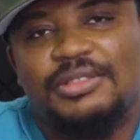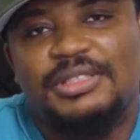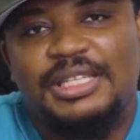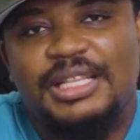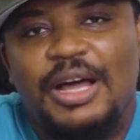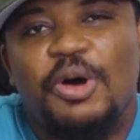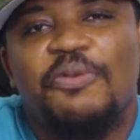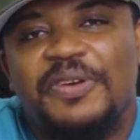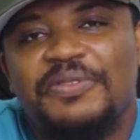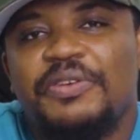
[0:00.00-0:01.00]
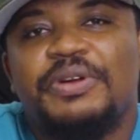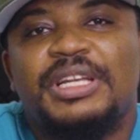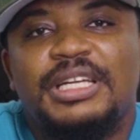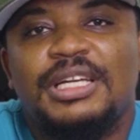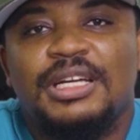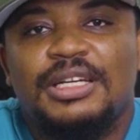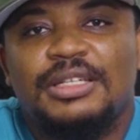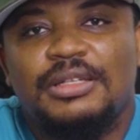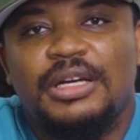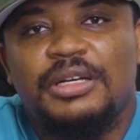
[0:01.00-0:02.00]
see that of if they really
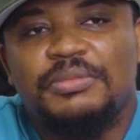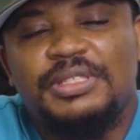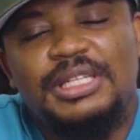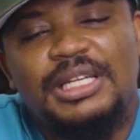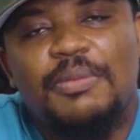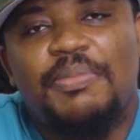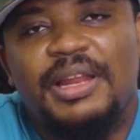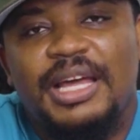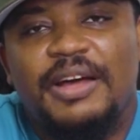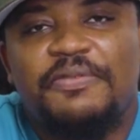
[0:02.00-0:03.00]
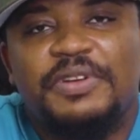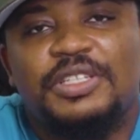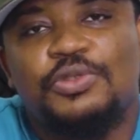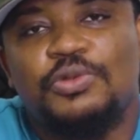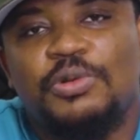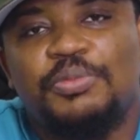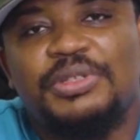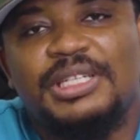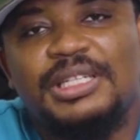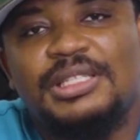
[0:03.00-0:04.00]
see the player fit to
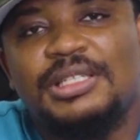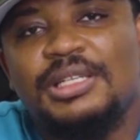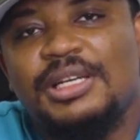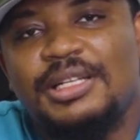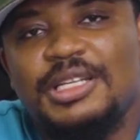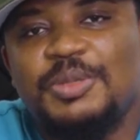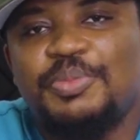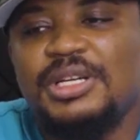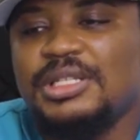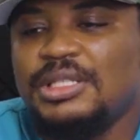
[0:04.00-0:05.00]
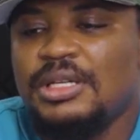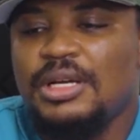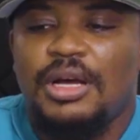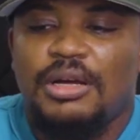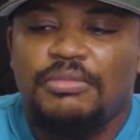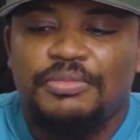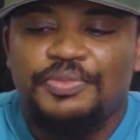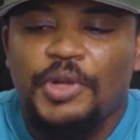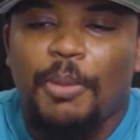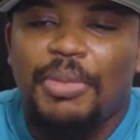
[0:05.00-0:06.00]
represent the Spurs.
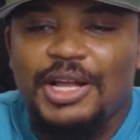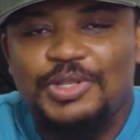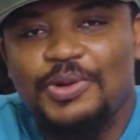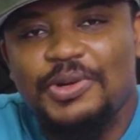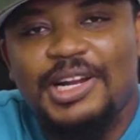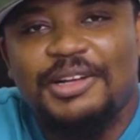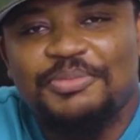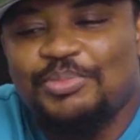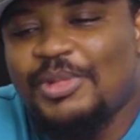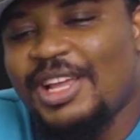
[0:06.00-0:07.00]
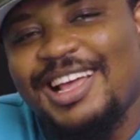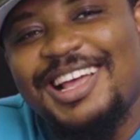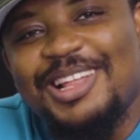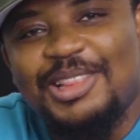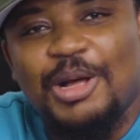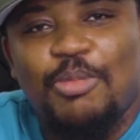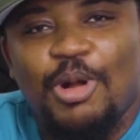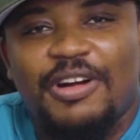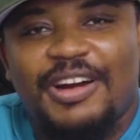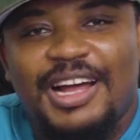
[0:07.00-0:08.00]
Barcelona, the
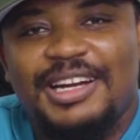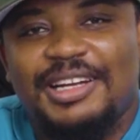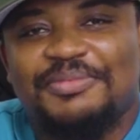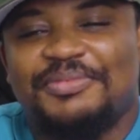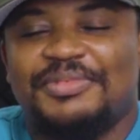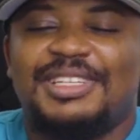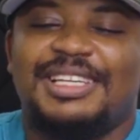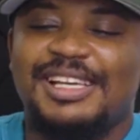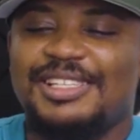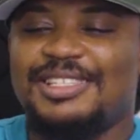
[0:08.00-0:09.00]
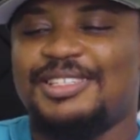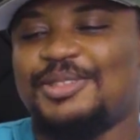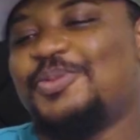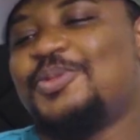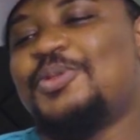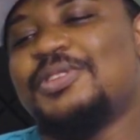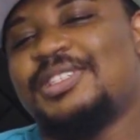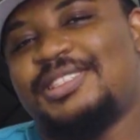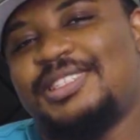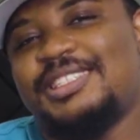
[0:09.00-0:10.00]
Blaugrana. Yes, of
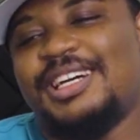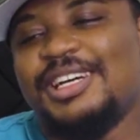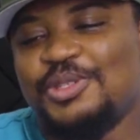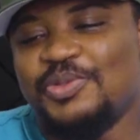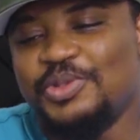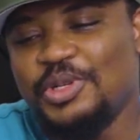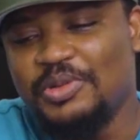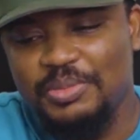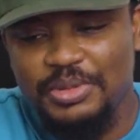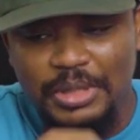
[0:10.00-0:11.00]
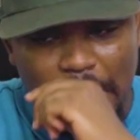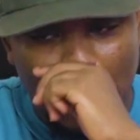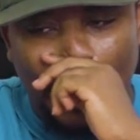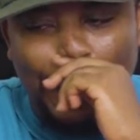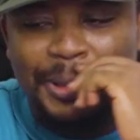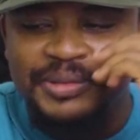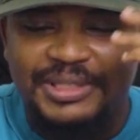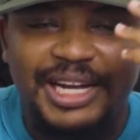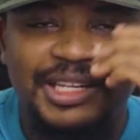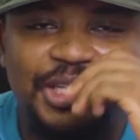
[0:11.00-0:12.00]
course, the Giants of Europe.
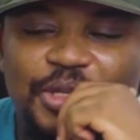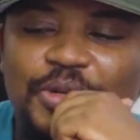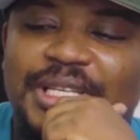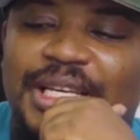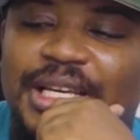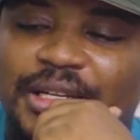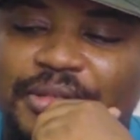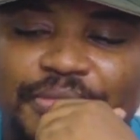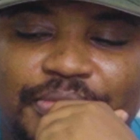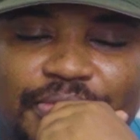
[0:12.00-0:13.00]
They're in the news again,